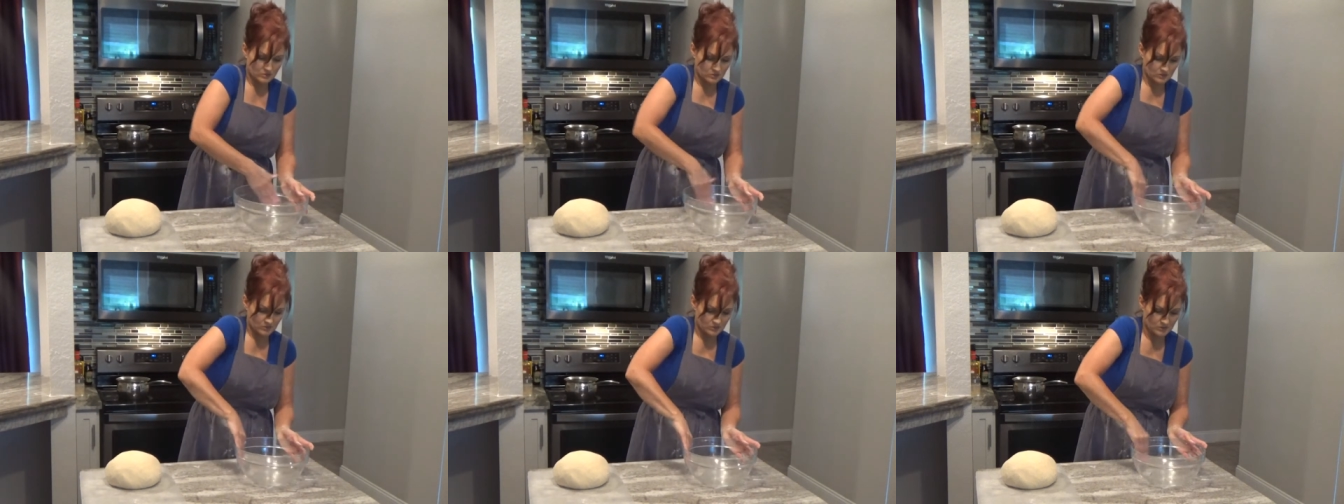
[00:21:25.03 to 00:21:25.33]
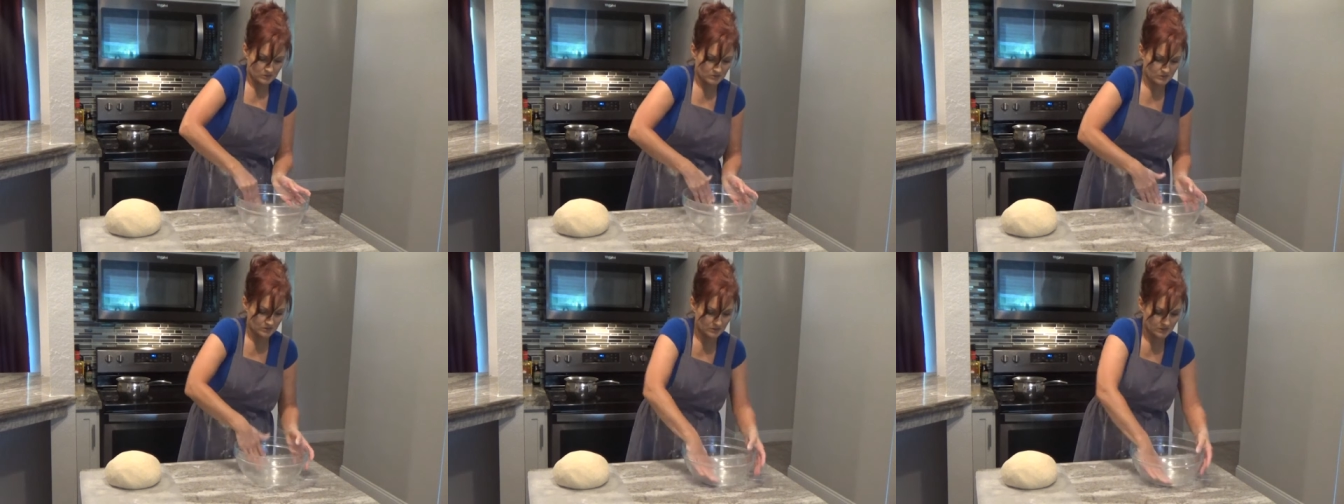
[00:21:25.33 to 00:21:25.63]

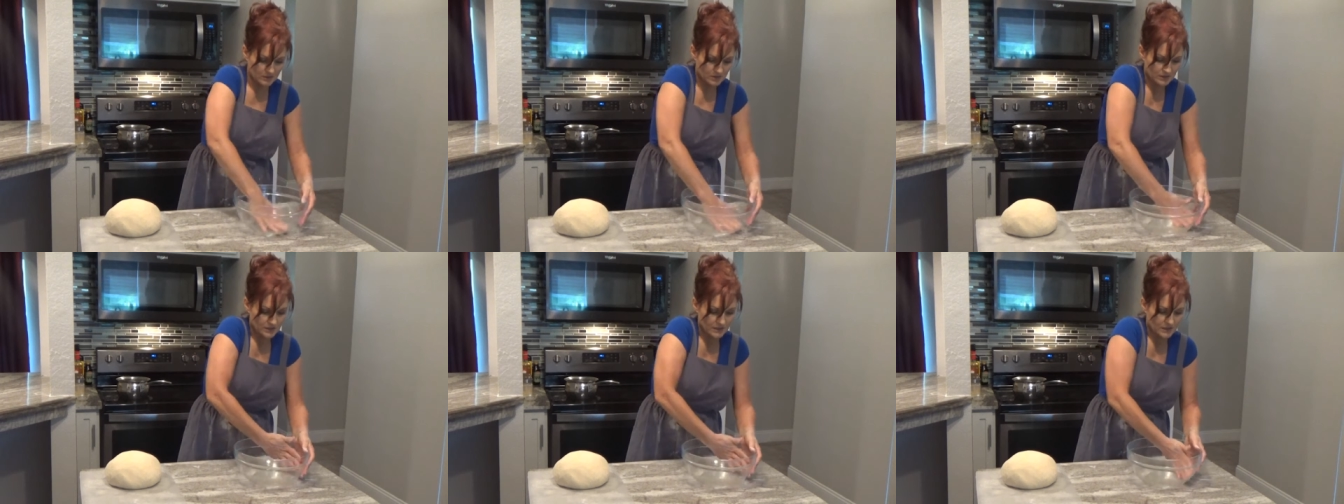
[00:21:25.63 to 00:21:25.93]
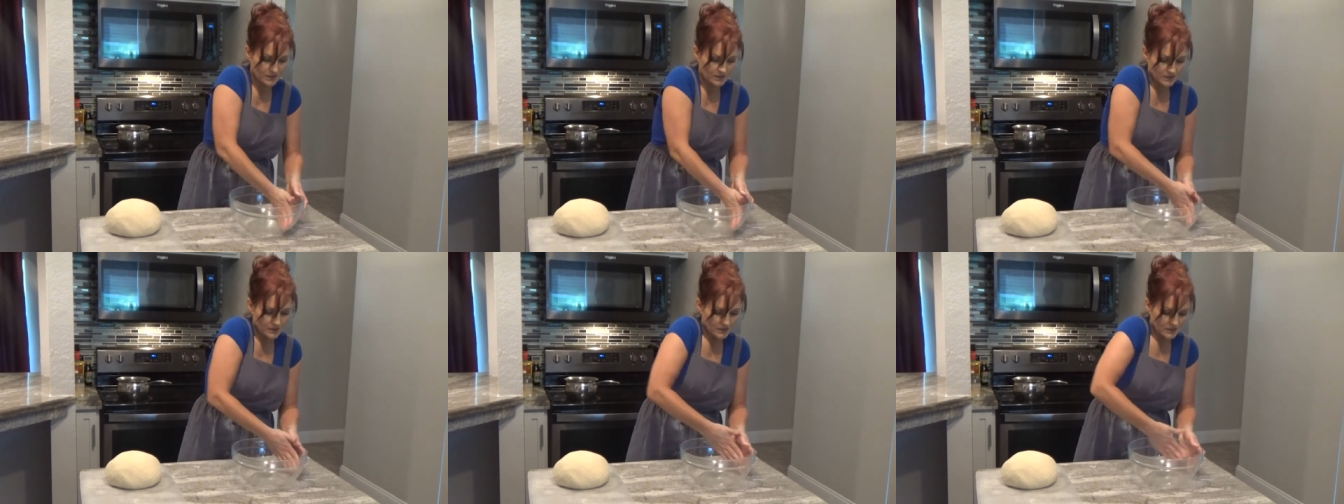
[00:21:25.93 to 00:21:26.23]

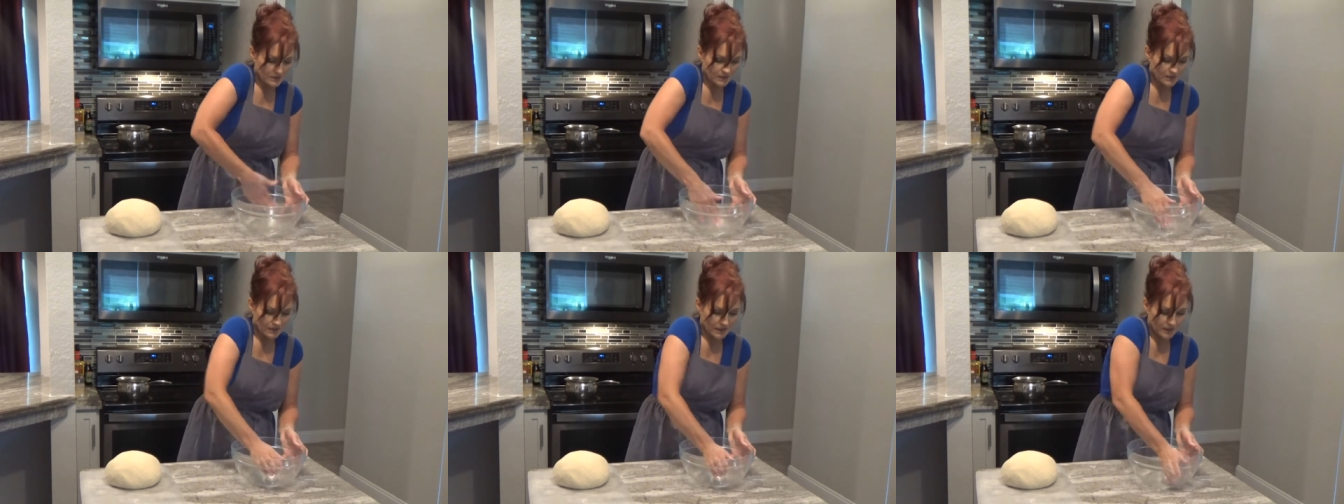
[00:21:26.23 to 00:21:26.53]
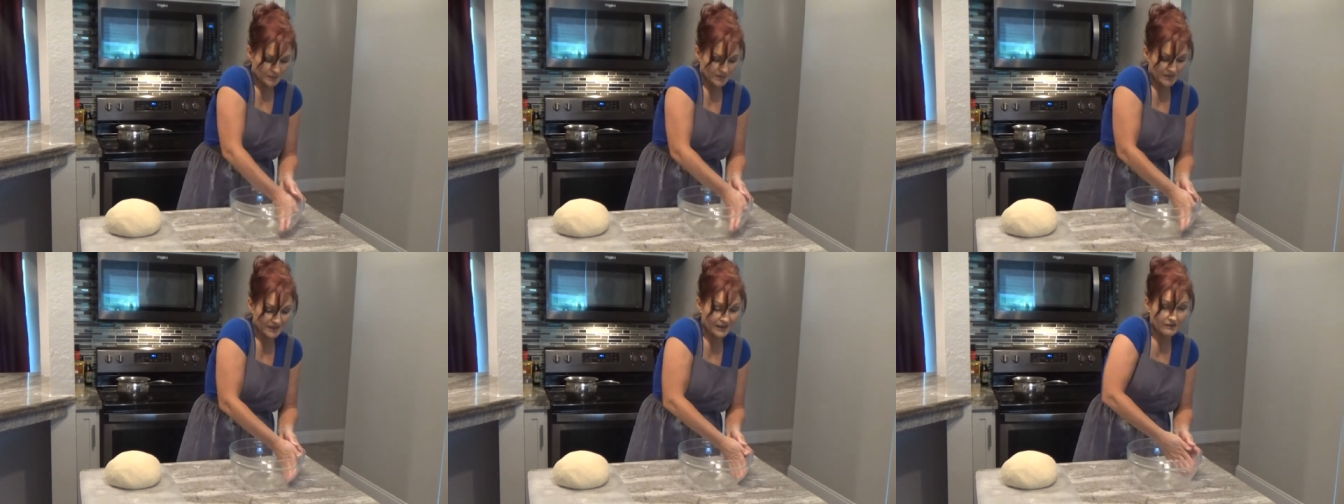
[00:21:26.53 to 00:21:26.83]
I
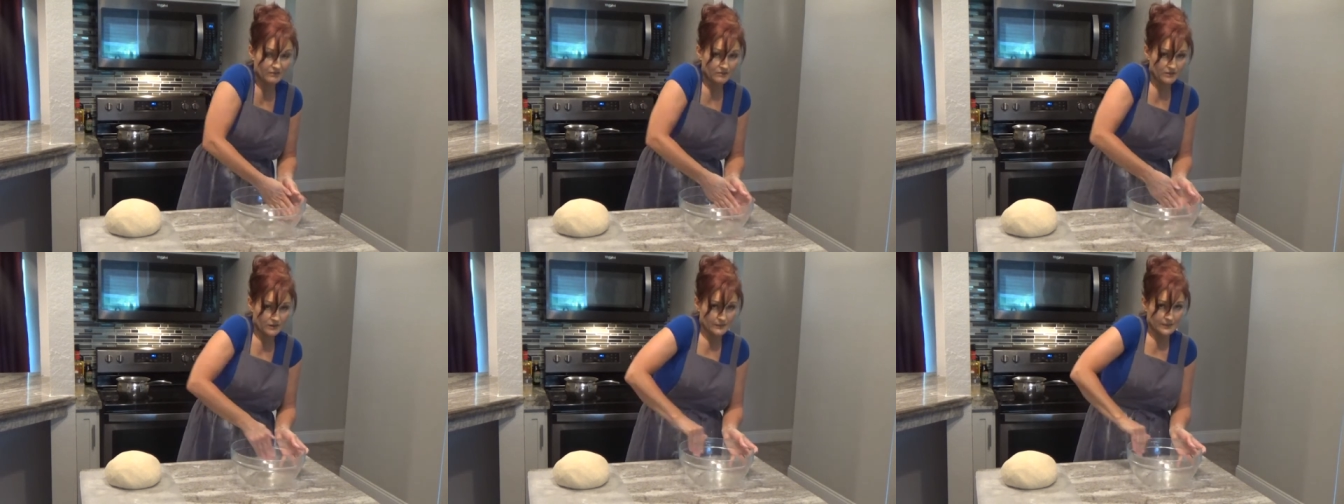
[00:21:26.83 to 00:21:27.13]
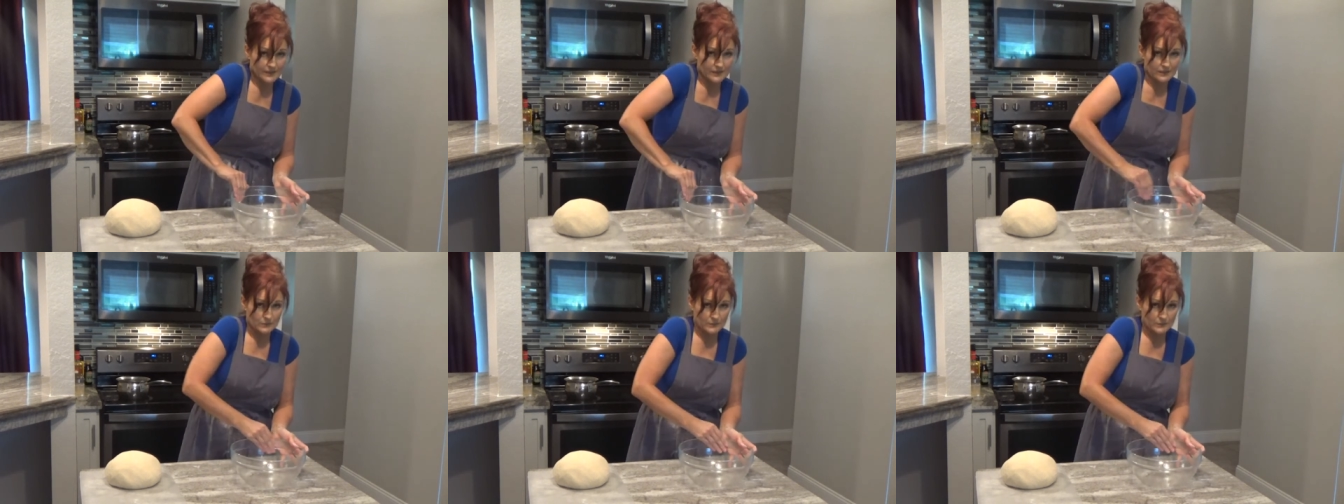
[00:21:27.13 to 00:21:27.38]
mean every bit,